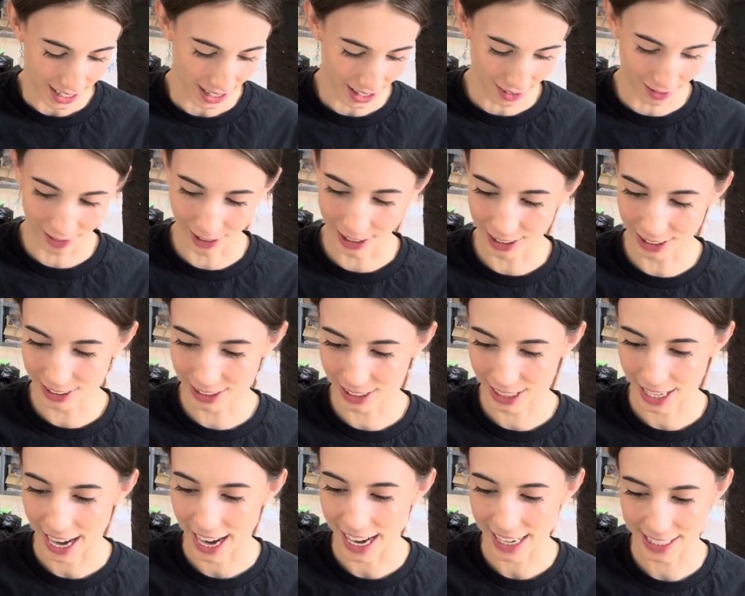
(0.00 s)
Worst
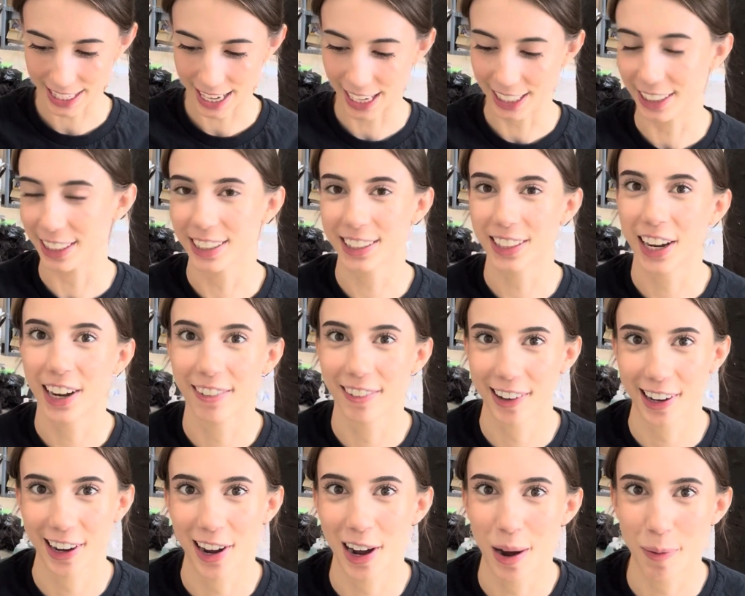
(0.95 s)
case, I just cover
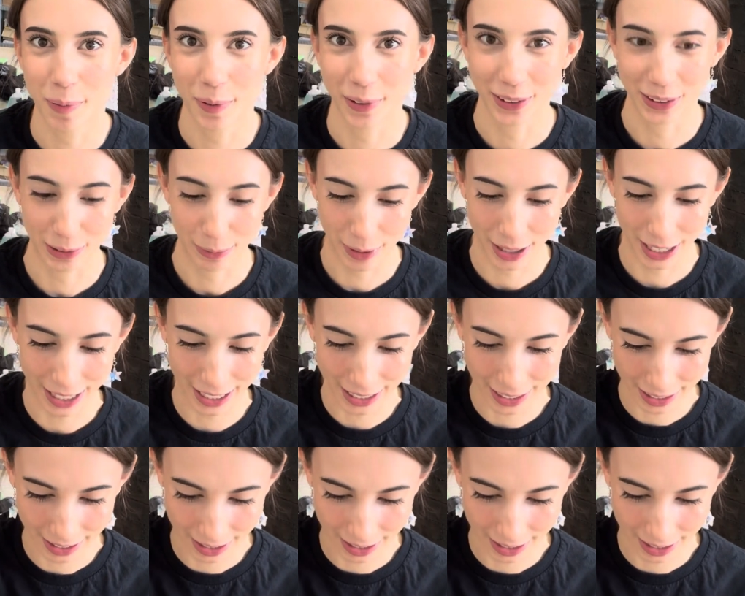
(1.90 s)
it up a little bit.